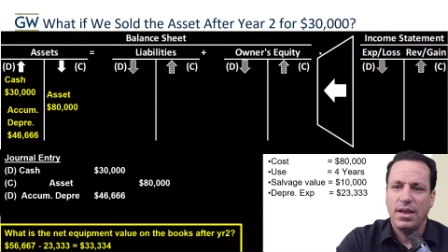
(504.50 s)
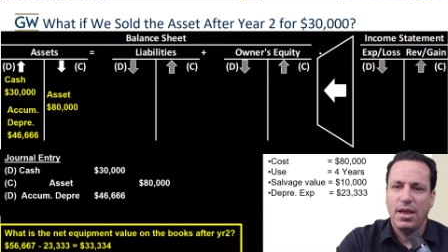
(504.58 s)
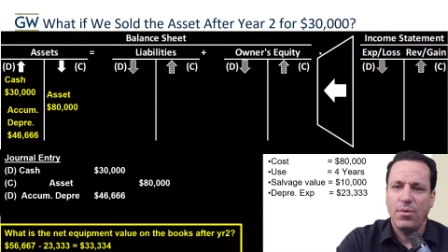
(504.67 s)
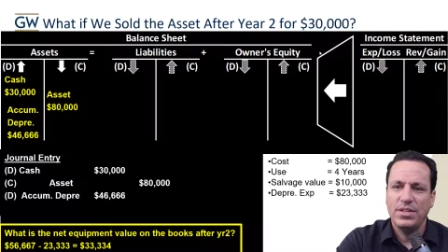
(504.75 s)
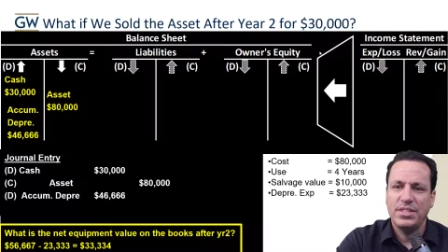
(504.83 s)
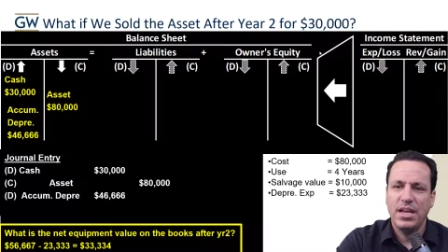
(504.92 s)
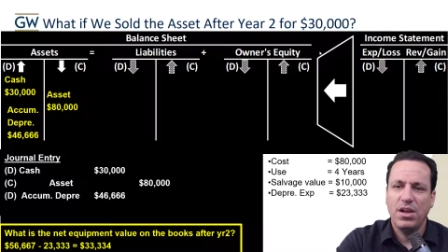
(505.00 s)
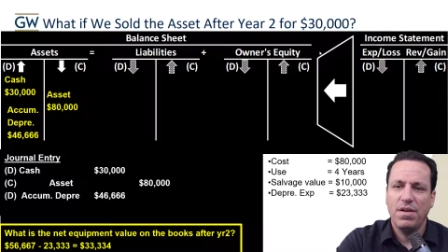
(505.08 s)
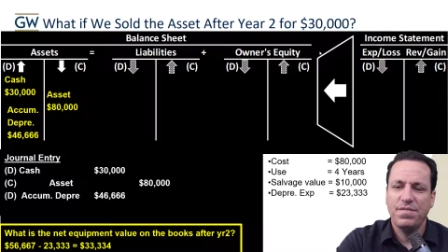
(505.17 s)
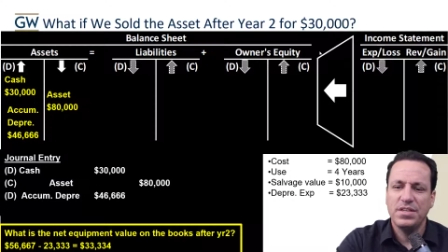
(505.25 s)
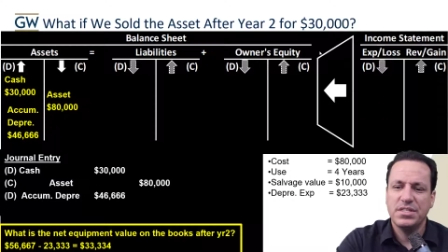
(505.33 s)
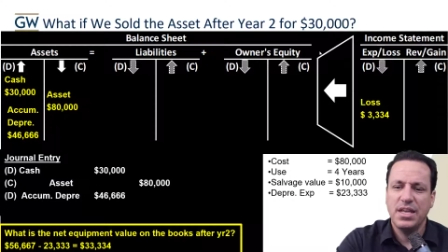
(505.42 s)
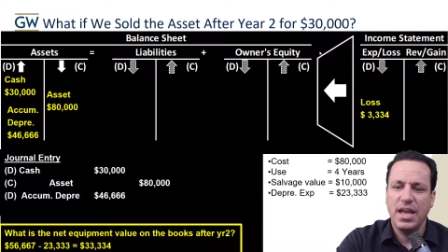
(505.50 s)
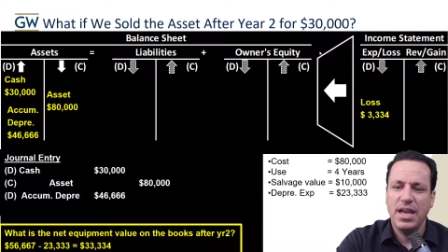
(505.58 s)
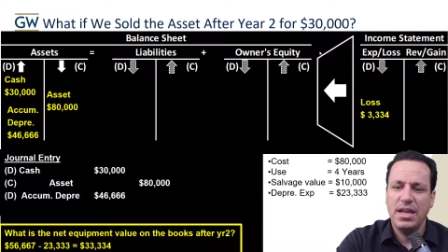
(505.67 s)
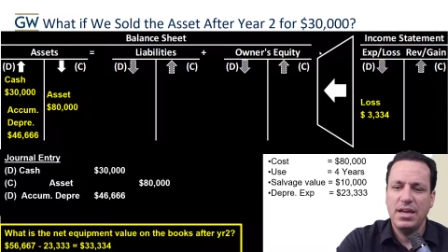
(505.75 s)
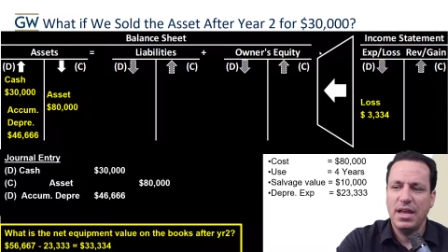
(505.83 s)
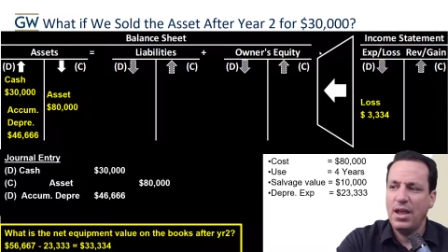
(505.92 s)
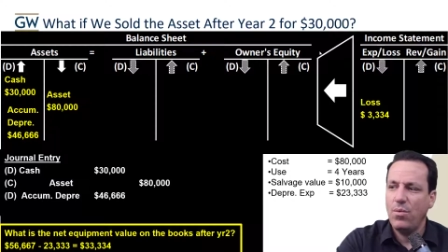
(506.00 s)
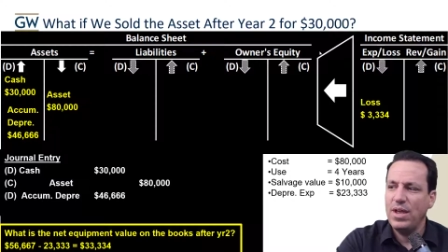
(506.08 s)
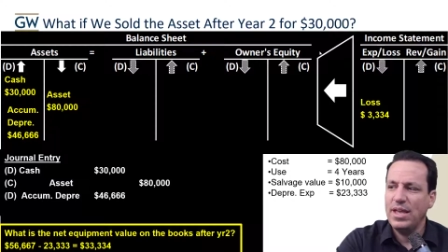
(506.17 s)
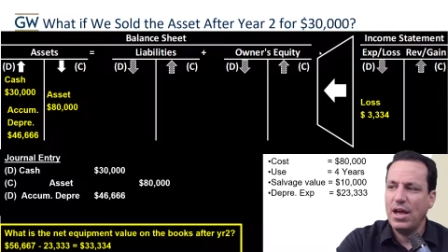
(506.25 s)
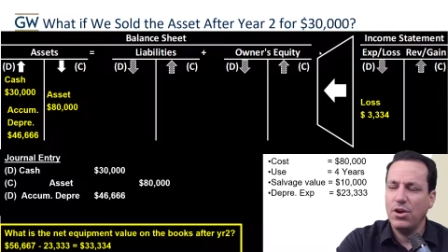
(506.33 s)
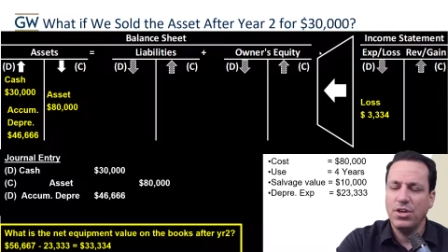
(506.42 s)
And we take off this gain and we
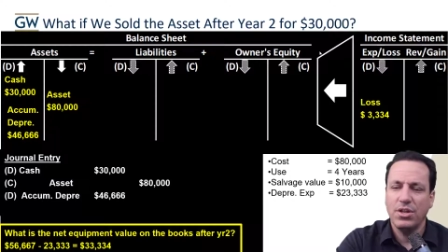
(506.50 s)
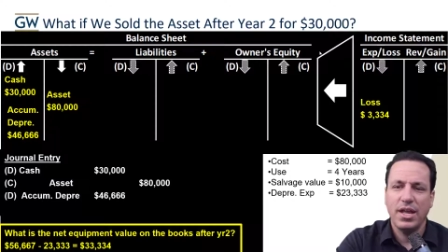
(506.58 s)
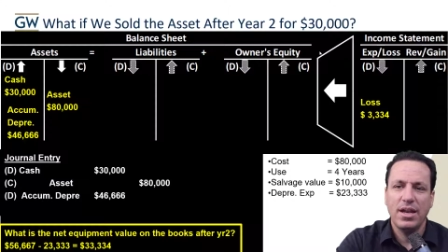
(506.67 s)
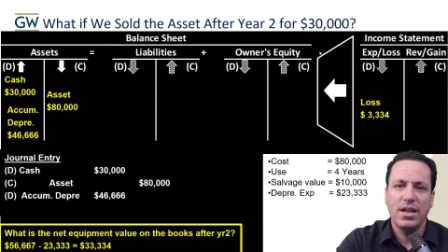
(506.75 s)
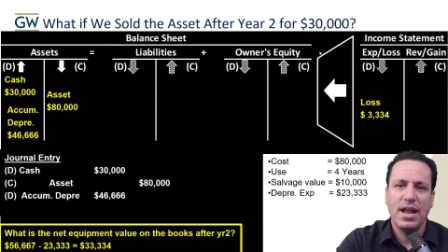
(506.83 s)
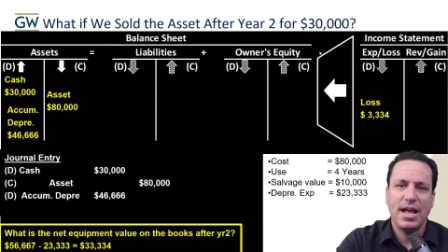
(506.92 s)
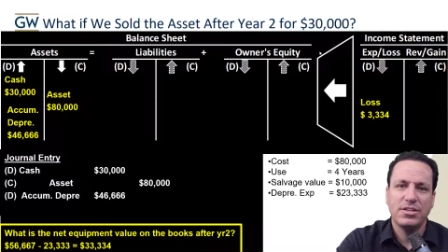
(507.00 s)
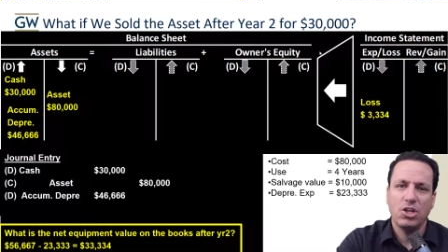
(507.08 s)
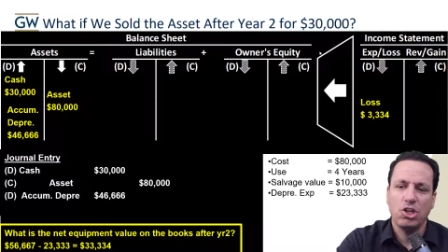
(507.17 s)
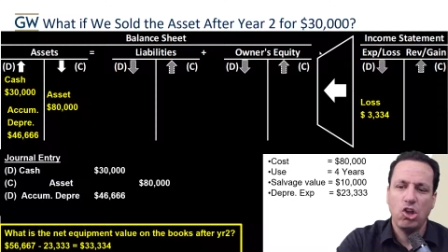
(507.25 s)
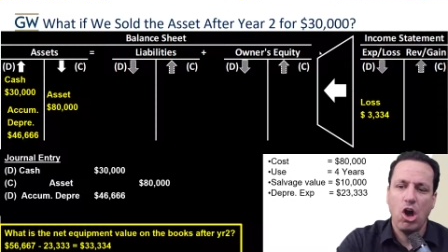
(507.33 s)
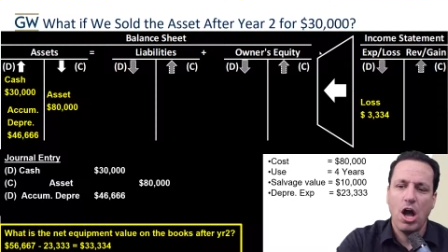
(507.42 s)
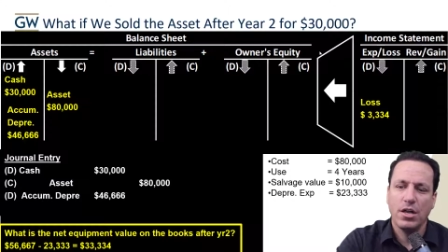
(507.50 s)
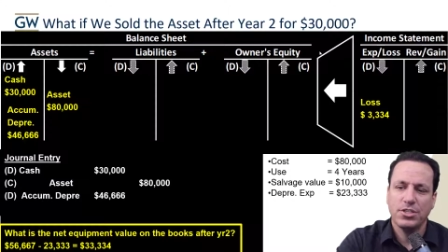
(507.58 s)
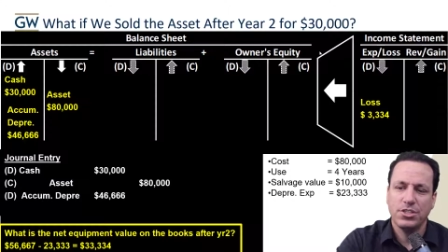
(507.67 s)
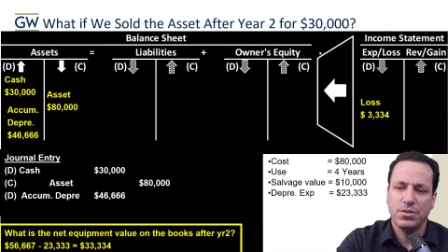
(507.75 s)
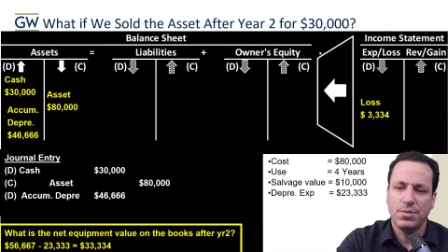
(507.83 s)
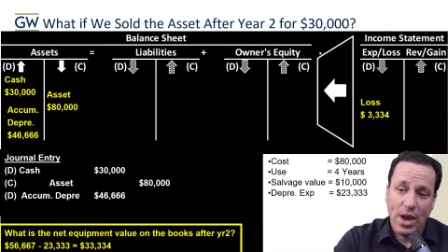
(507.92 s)
calculate it as a loss.